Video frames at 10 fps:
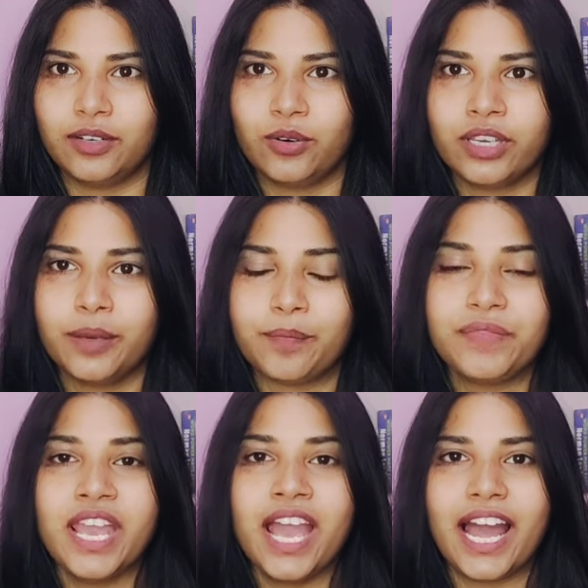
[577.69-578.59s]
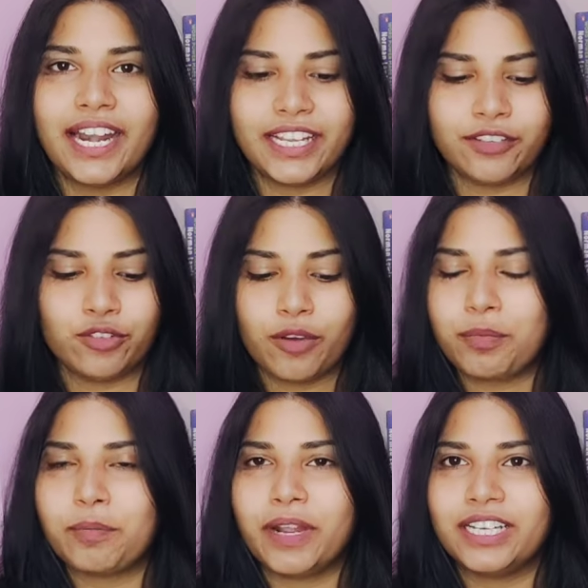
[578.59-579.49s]
Okay, and if you have
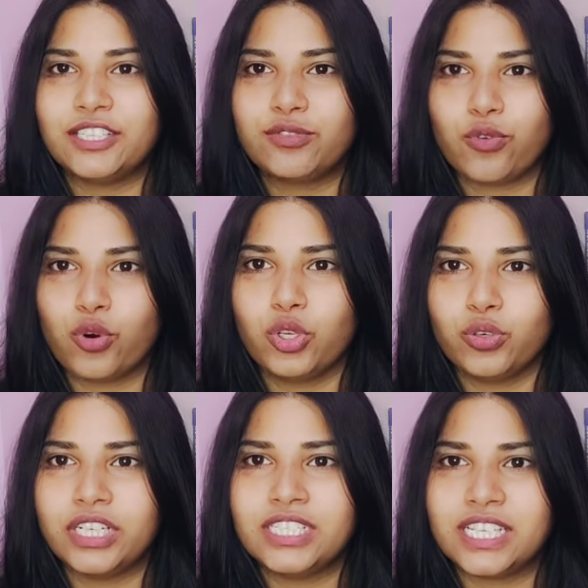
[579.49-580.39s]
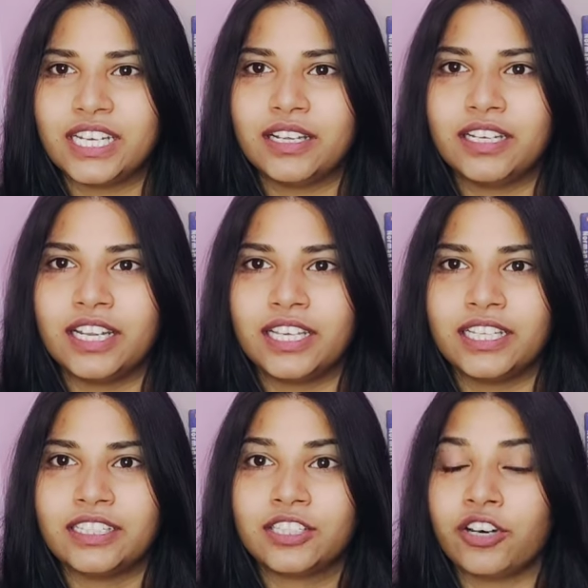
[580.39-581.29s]
prepared these four units in a
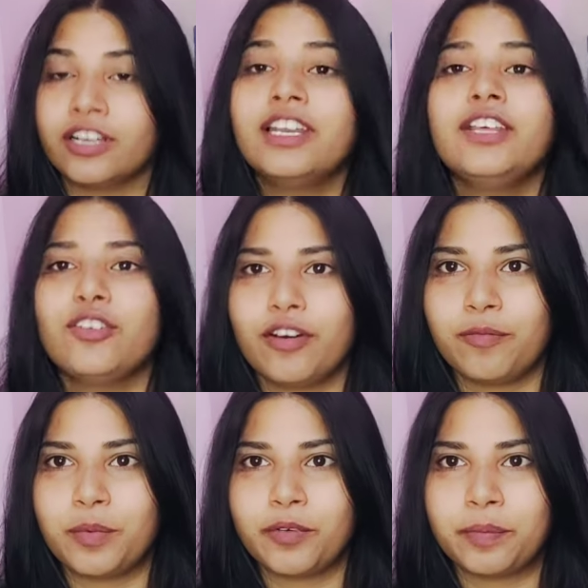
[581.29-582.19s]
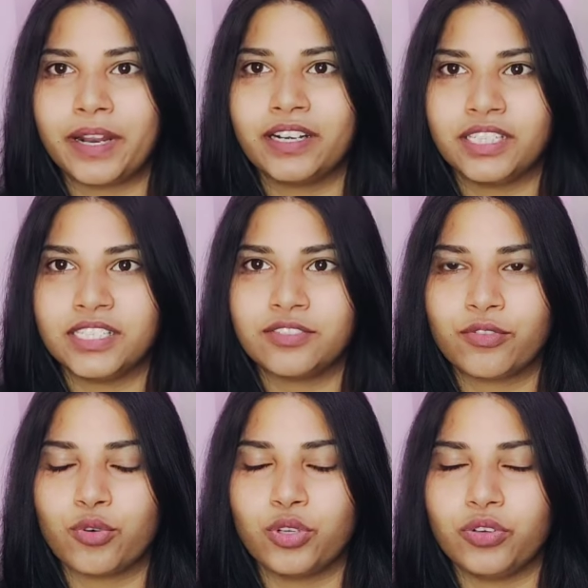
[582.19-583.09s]
like thoroughly, you have prepared these
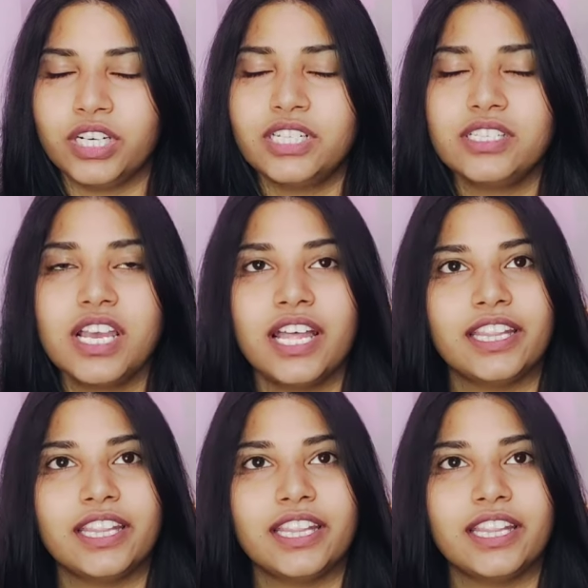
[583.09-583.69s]
four units,